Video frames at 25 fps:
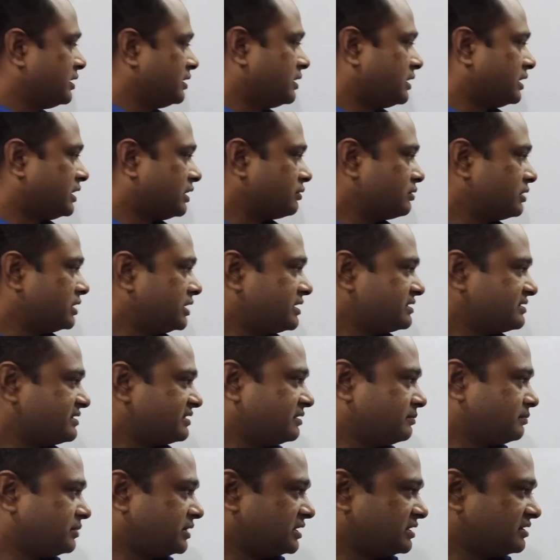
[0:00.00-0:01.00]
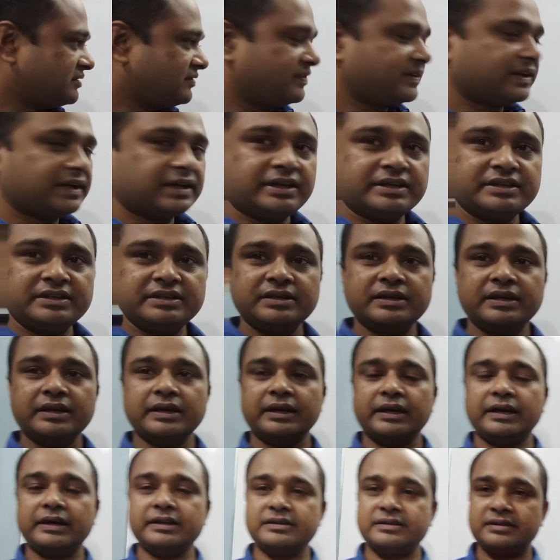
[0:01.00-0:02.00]
how does a bird fly
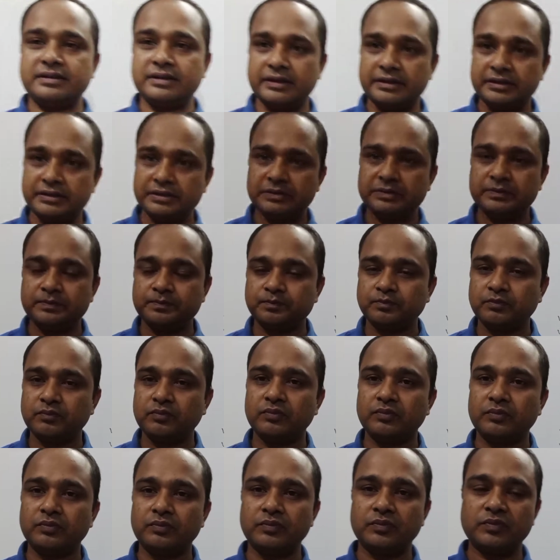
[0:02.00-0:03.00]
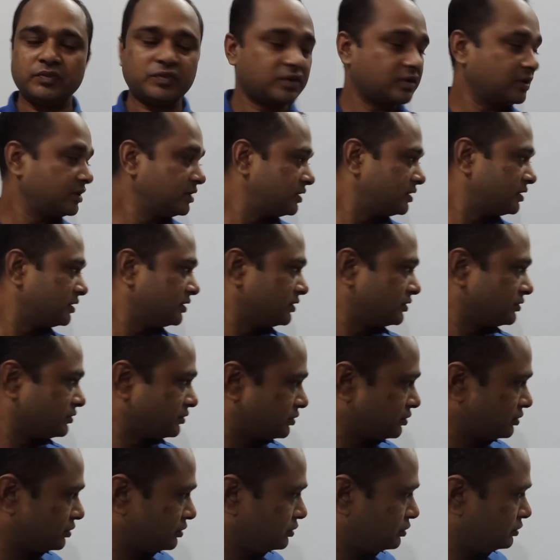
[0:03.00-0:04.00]
at night?
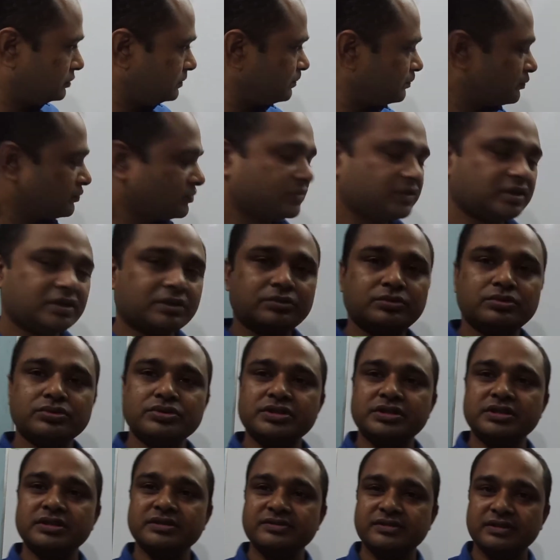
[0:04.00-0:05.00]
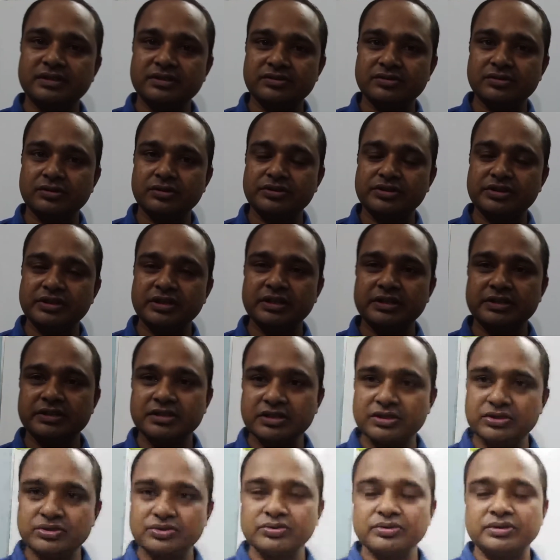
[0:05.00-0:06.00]
Though the question is not
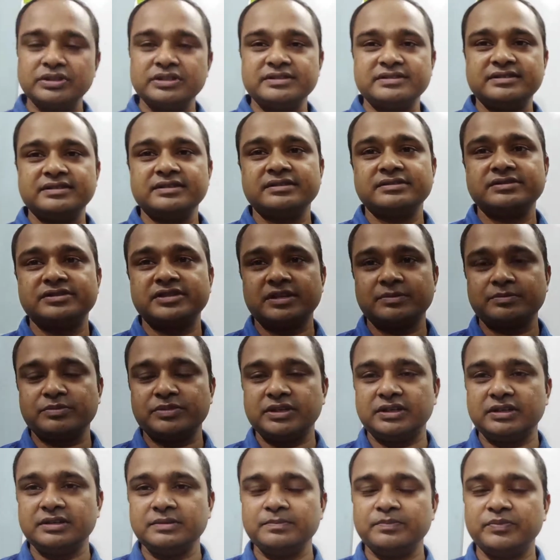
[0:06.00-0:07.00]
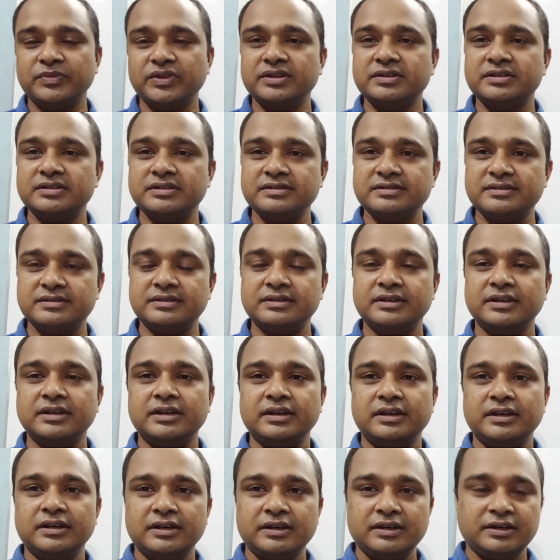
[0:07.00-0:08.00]
related to this chapter, that is
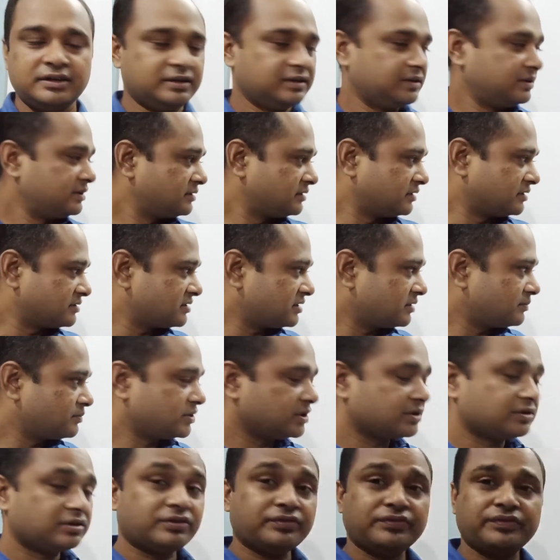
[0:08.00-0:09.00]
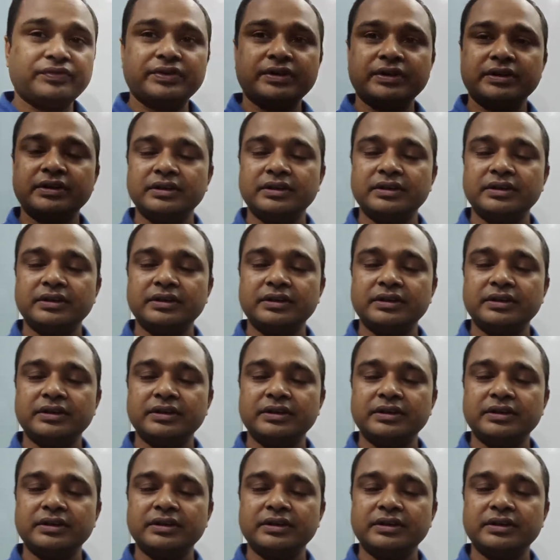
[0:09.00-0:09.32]
the chapter of